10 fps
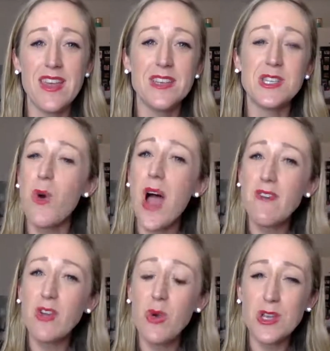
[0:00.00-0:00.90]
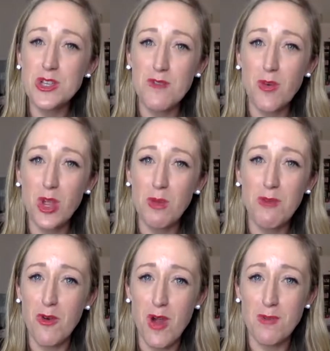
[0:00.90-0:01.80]
So I have a question for you
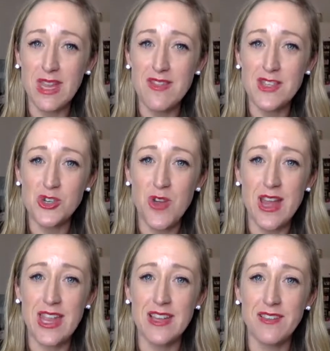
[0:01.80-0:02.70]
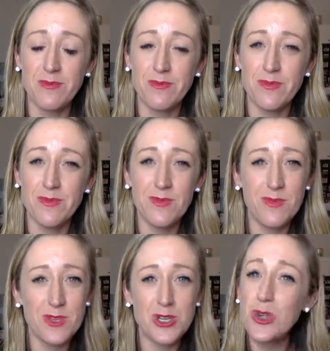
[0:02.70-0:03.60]
before I begin this training.
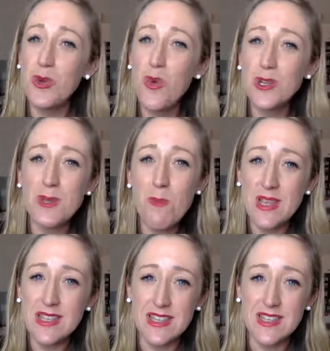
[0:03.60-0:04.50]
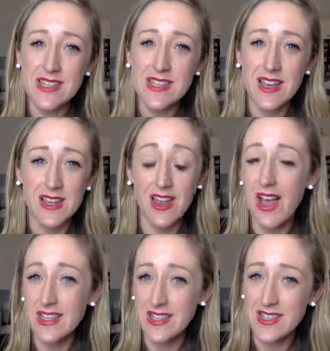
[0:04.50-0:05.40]
Do you want a business
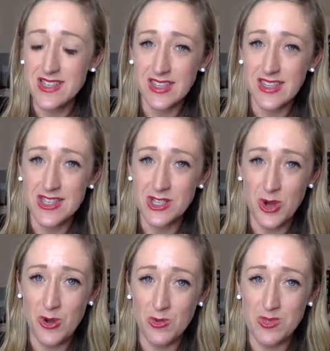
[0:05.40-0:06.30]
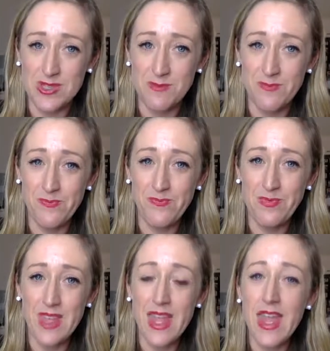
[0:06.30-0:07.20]
like Cecilia Stoll's?
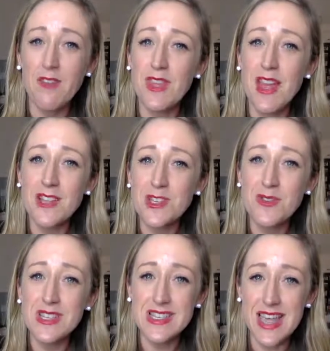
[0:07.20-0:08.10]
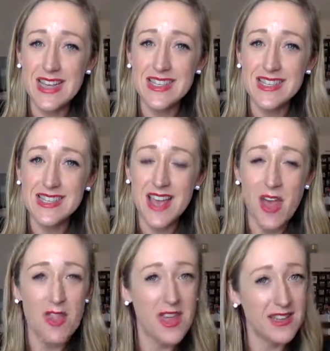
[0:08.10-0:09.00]
If the answer is yes,
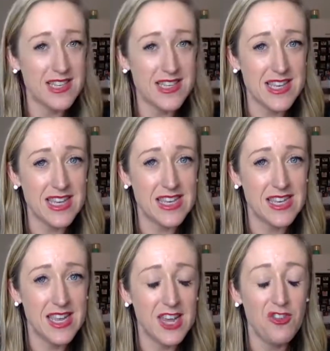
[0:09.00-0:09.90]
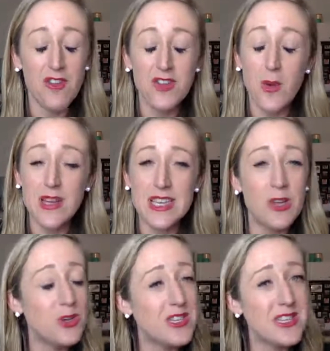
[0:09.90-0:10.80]
then listen in. If you have no idea
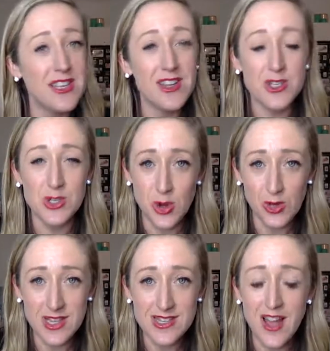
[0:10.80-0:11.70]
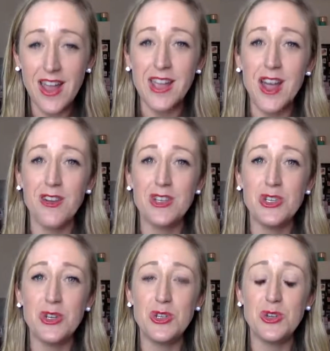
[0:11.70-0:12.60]
who Cecilia Stoll is, I encourage
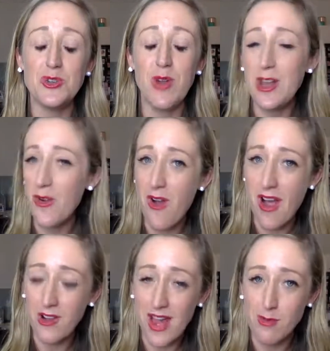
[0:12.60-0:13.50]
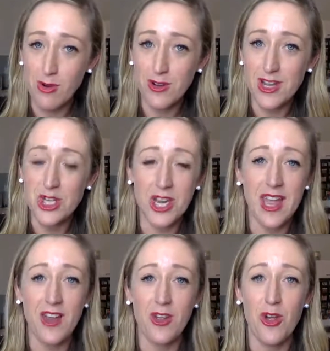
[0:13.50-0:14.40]
you to read her eye on Arbonne and check
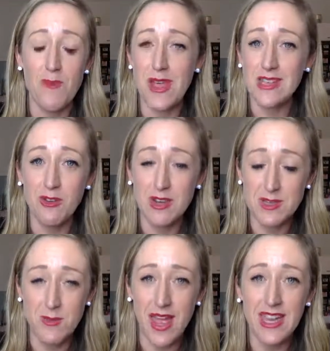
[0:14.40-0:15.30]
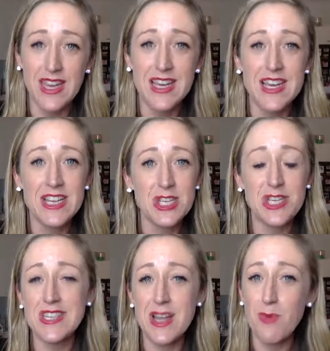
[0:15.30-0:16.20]
out her amazing resume.
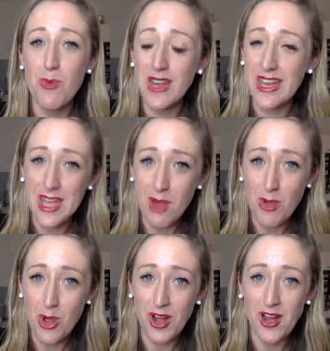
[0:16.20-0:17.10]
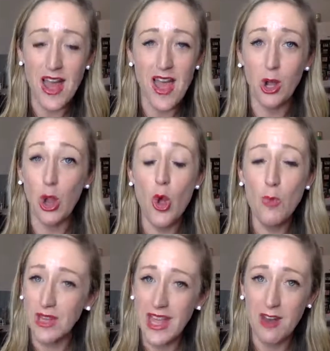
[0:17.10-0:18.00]
She's the #1 income earner
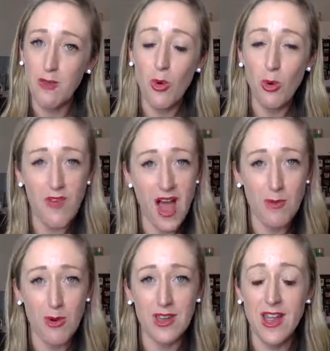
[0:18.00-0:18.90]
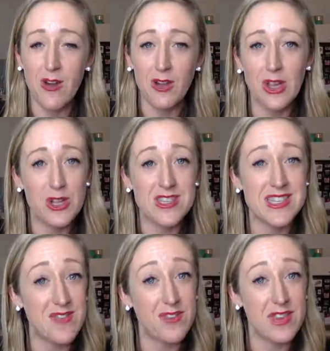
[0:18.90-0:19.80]
globally out of all of Arbonne and currently earns a
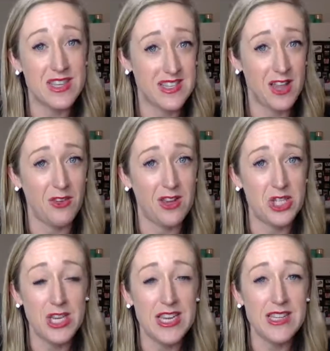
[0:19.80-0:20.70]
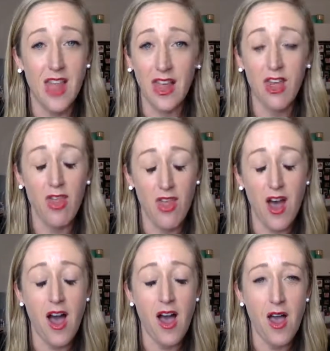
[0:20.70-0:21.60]
7-figure salary. She is like
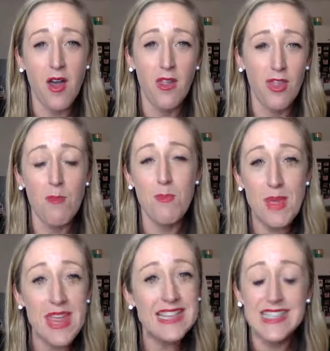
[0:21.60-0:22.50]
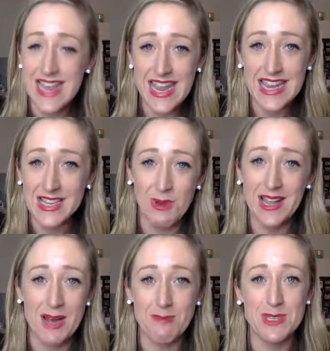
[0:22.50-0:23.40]
the bee's knees when it
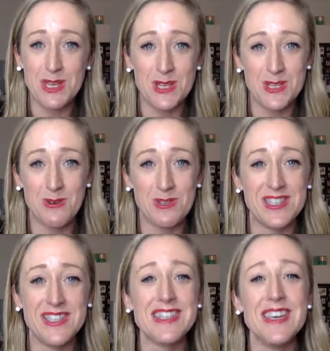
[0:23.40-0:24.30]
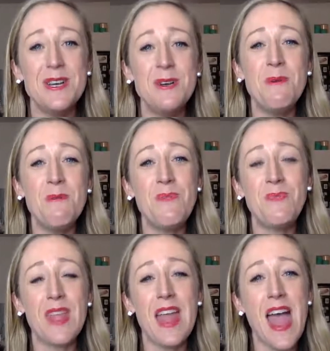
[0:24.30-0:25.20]
comes to consultants.
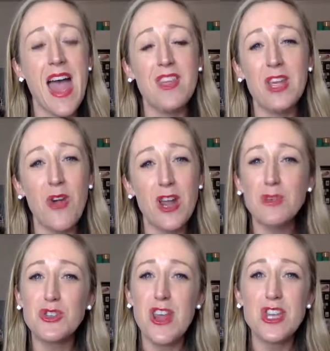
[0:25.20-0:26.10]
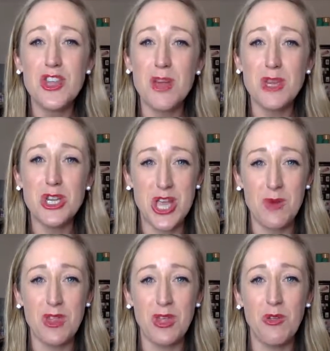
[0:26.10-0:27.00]
And the incredible strategy that I'm going to share
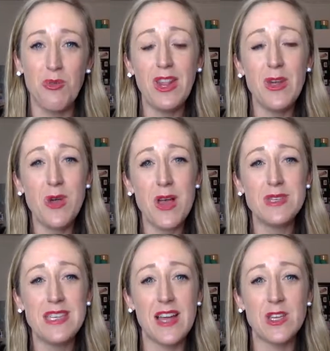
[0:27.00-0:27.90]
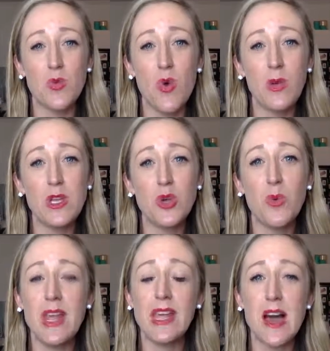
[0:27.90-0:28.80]
with you really all comes down to what we do when
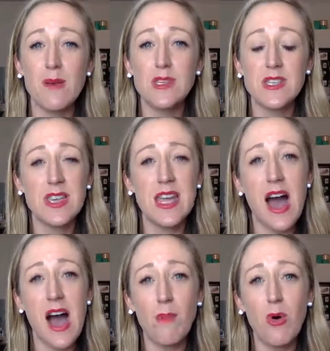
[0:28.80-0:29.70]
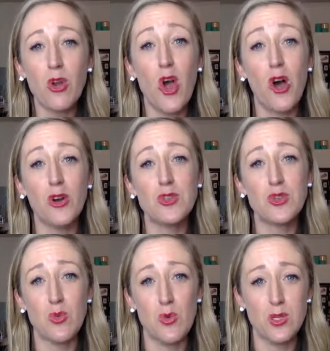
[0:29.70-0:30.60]
it comes to the Arbonne H0st
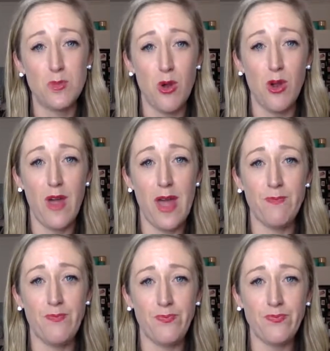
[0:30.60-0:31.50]
Rewards program.